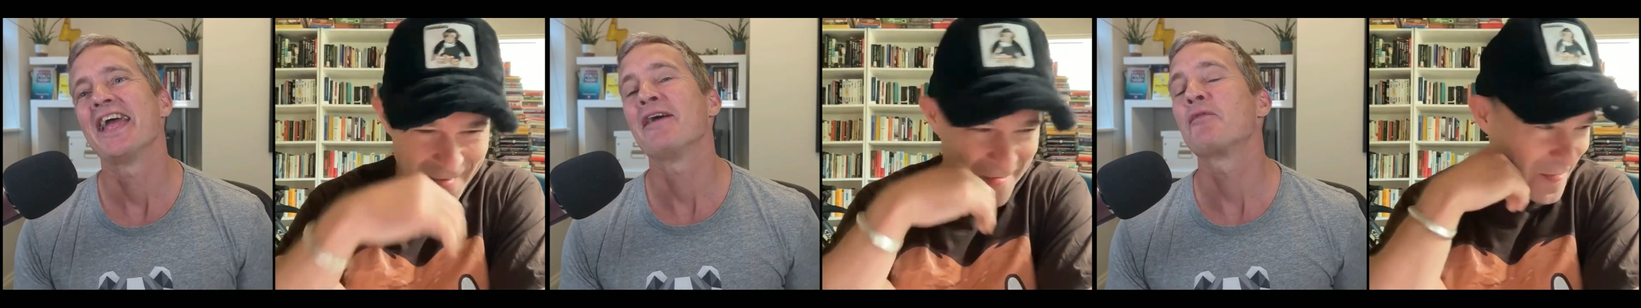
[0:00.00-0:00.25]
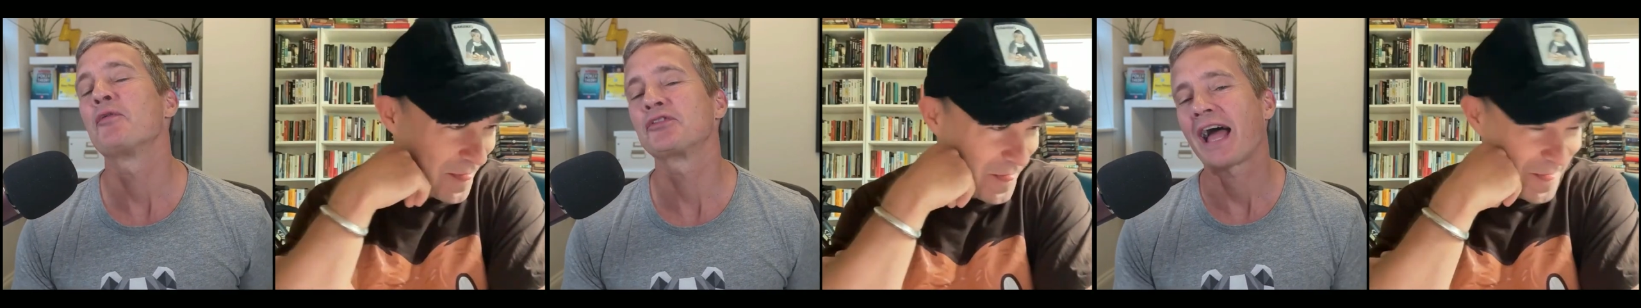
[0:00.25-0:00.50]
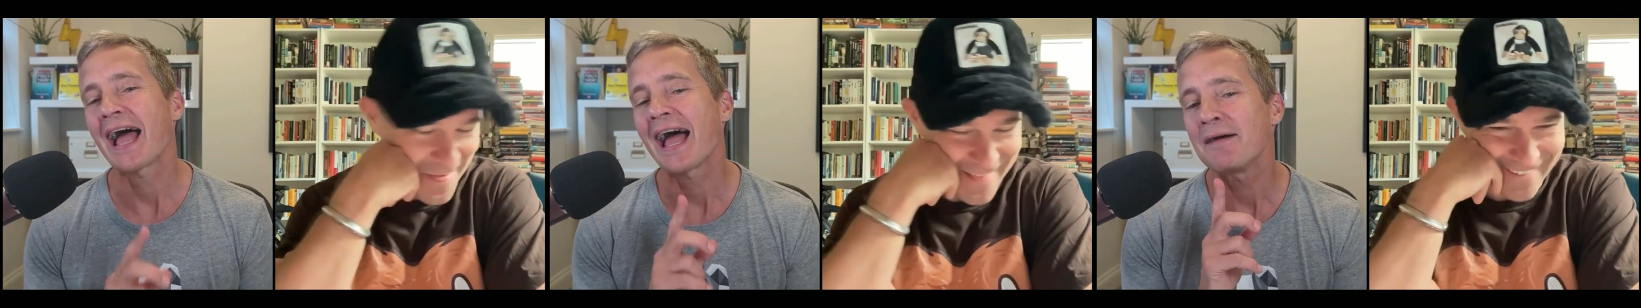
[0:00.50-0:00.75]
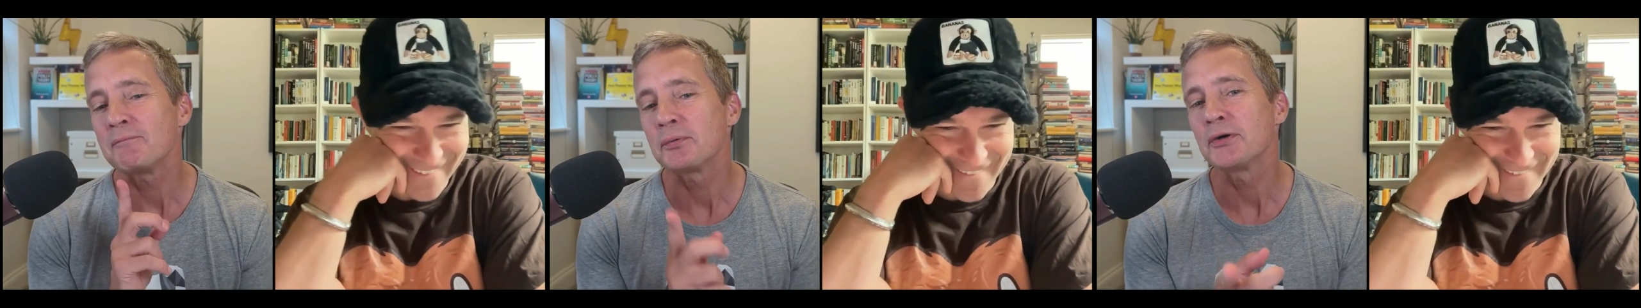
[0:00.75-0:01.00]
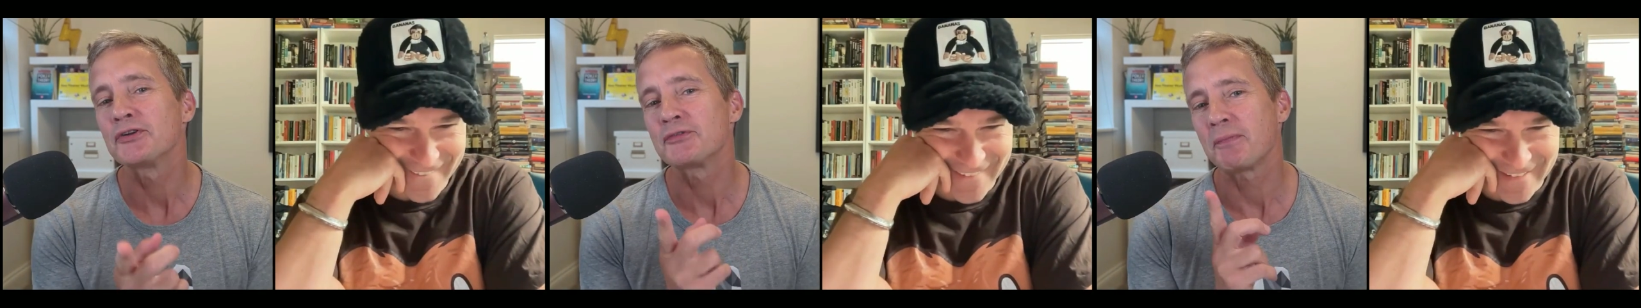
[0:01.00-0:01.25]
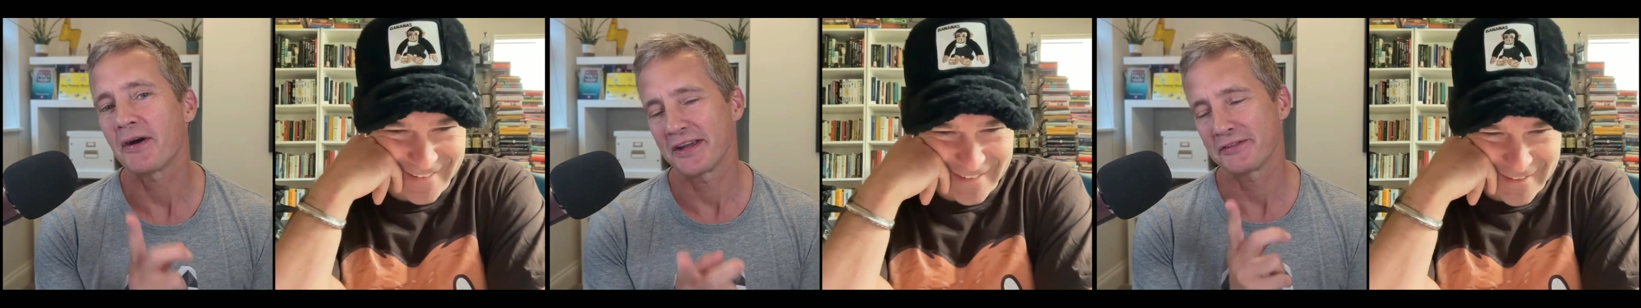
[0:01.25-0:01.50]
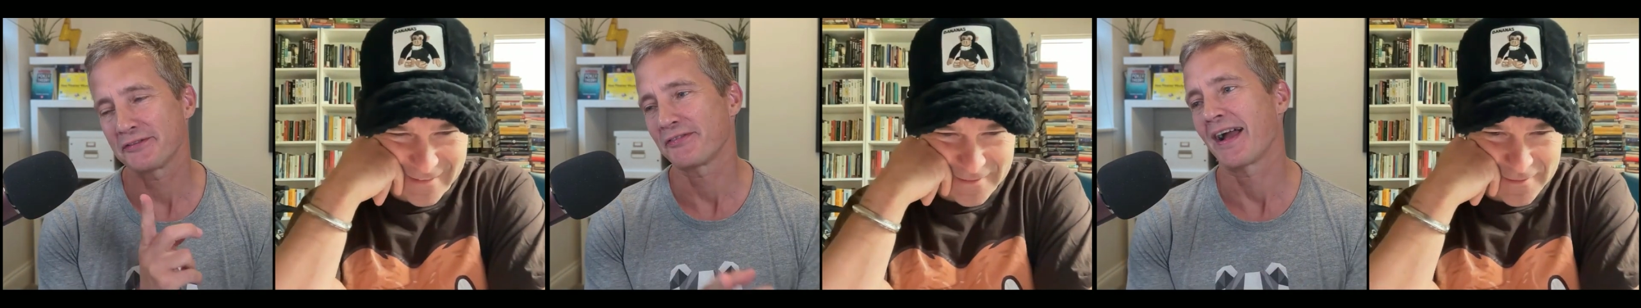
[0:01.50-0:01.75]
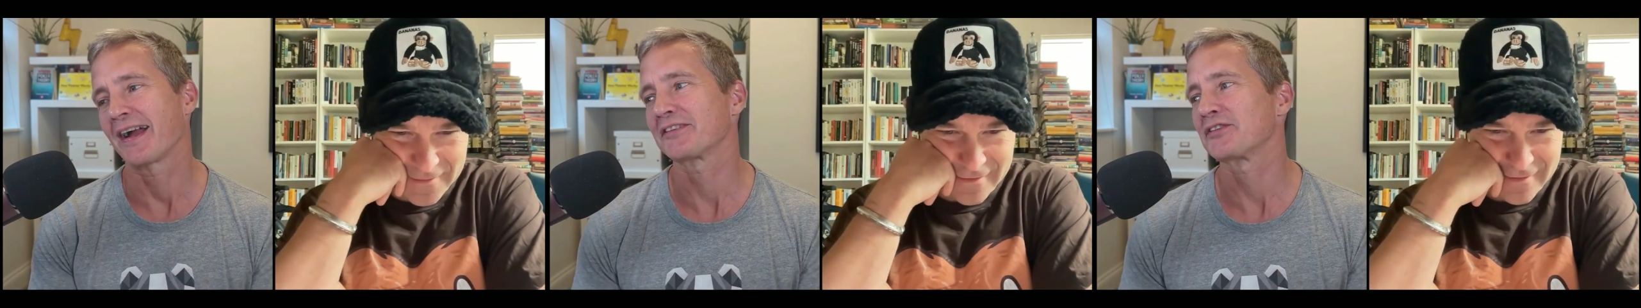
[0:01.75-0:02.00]
Speaker 1: It was hampered by the
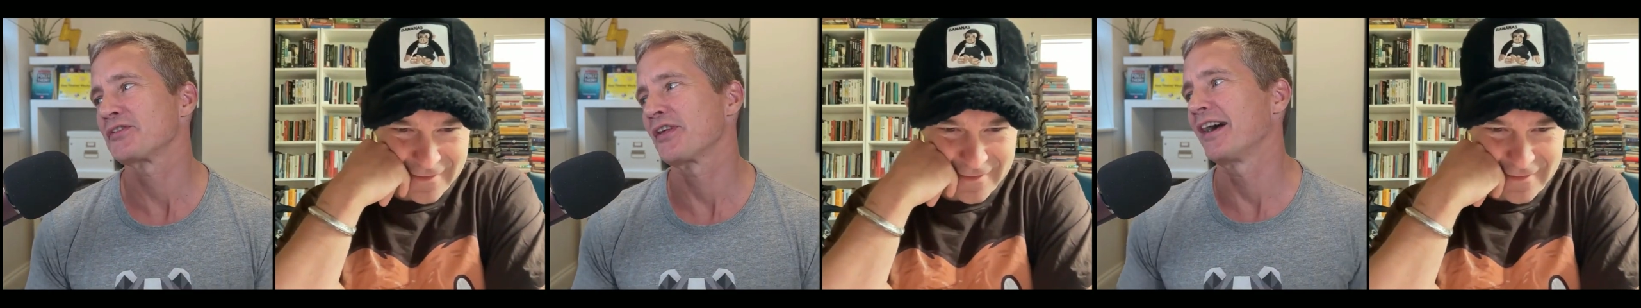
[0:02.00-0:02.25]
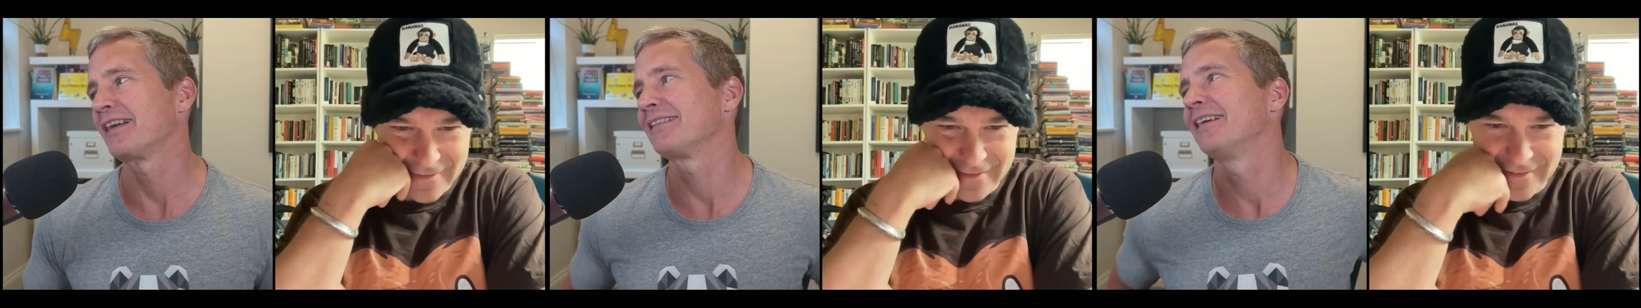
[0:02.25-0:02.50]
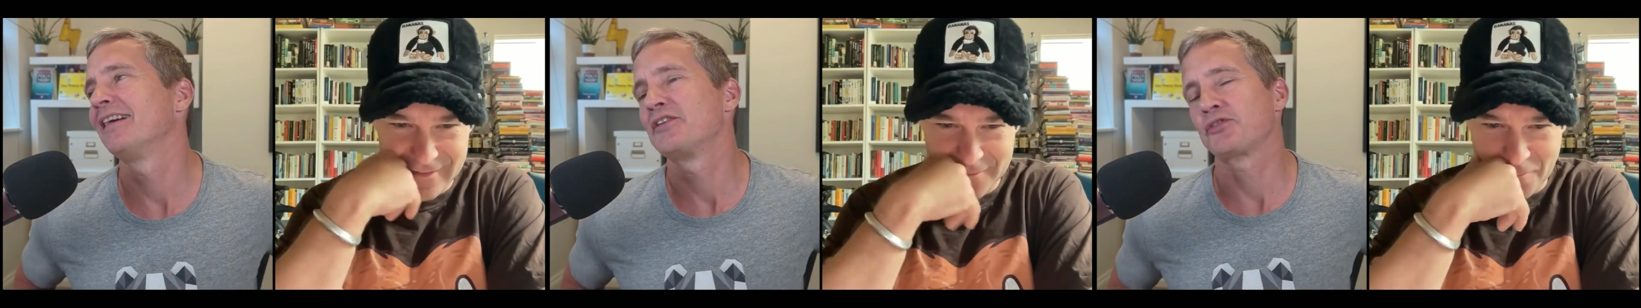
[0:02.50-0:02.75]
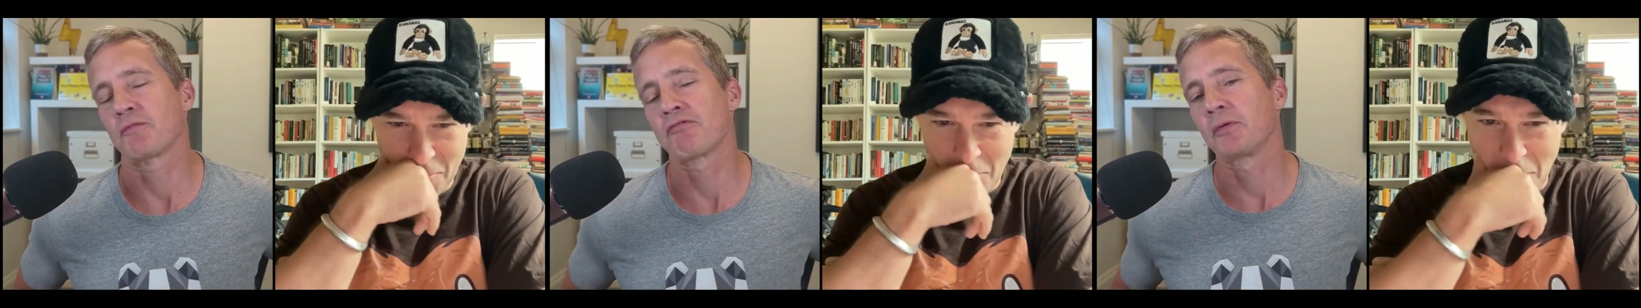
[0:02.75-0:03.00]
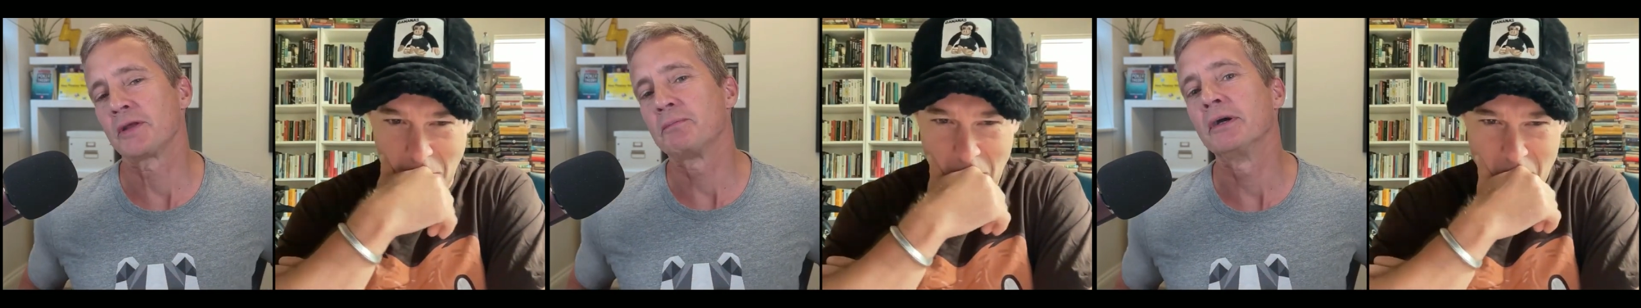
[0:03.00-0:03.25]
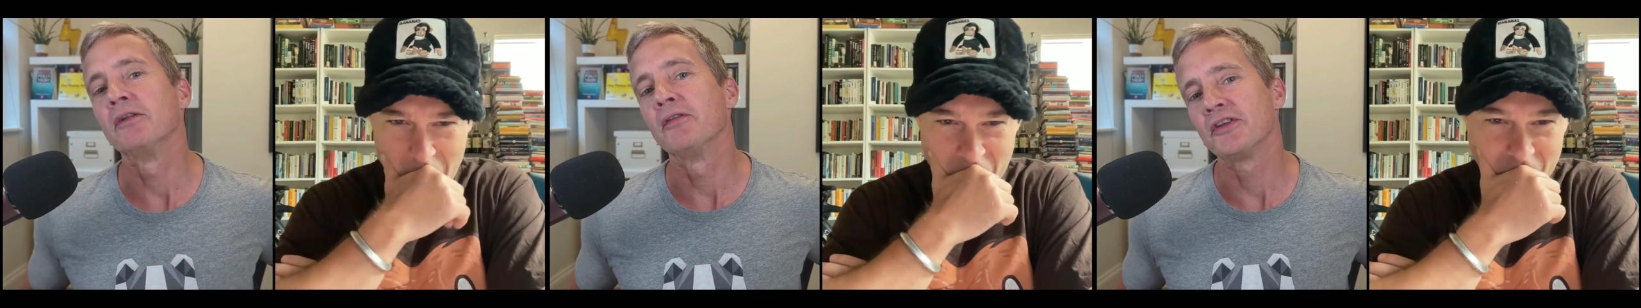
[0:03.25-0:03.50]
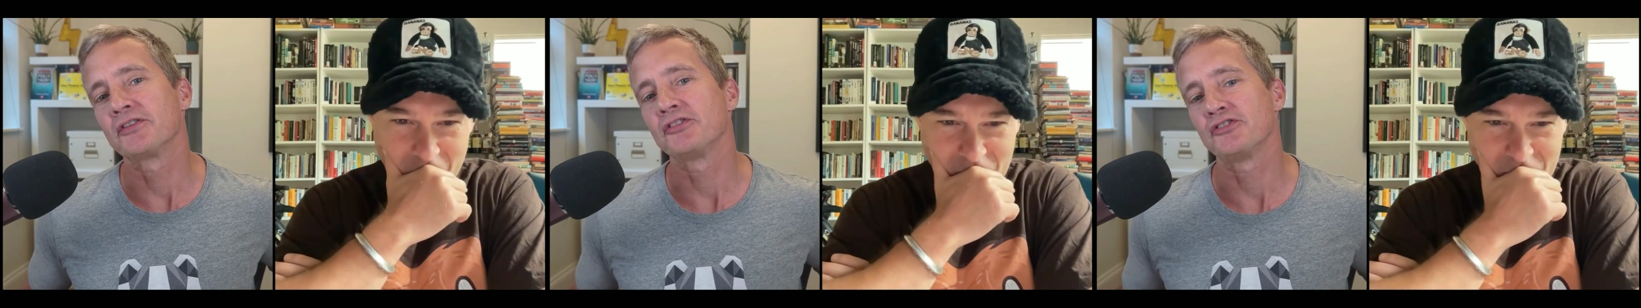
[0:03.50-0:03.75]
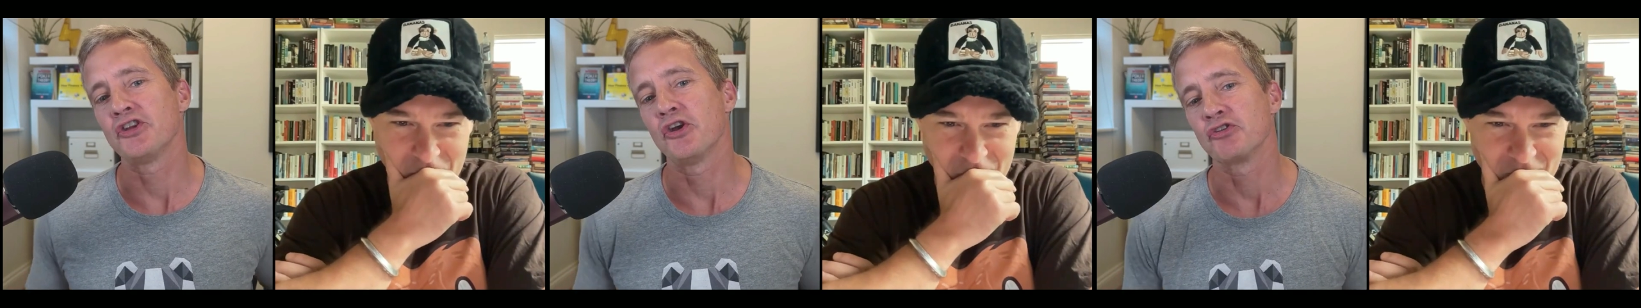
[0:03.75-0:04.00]
fact that, so I probably billed this as
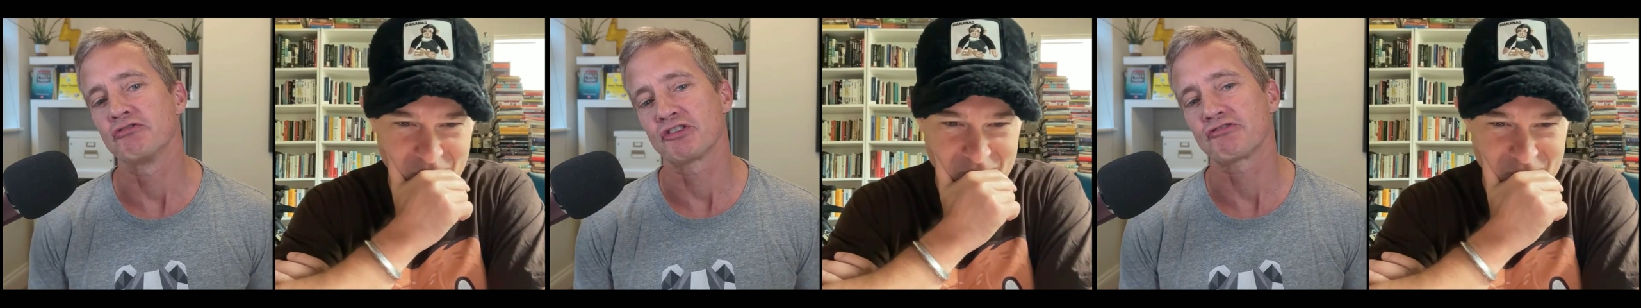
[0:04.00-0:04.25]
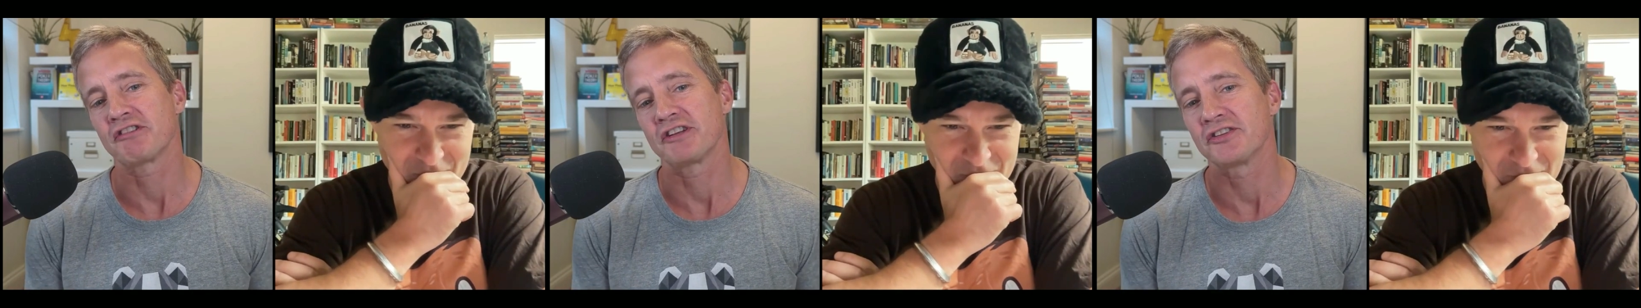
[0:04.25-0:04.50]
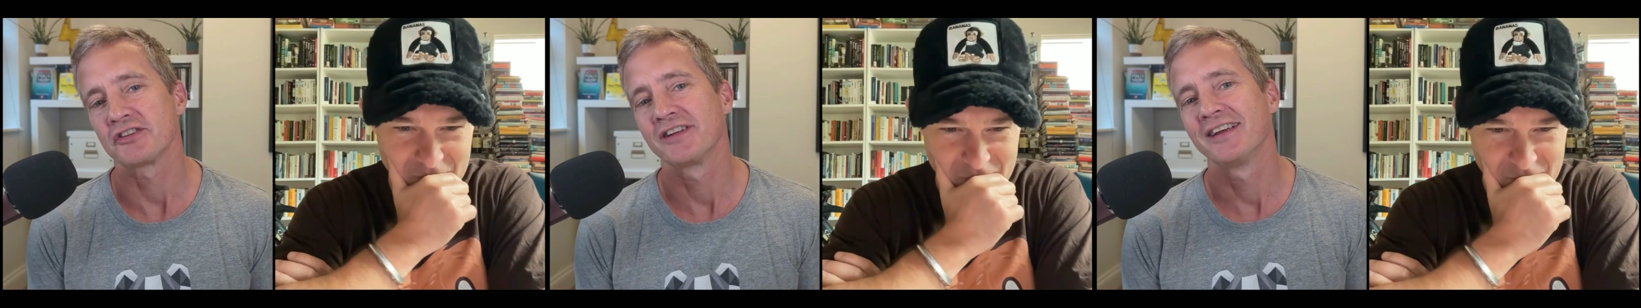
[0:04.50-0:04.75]
a yoga retreat.